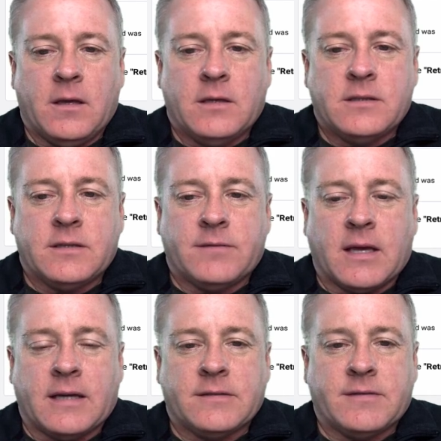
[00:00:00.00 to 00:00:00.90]
See if the
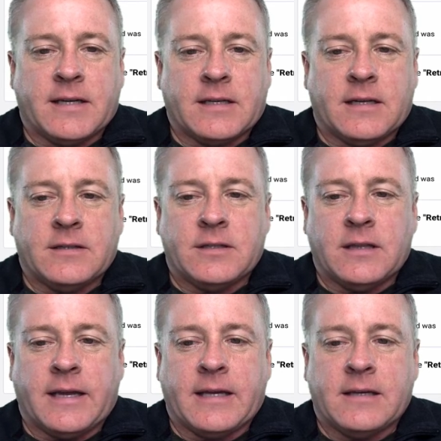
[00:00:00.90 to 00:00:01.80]
gods of technology
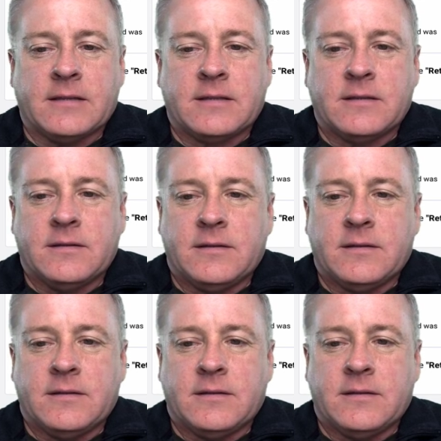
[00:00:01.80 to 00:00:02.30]
like us.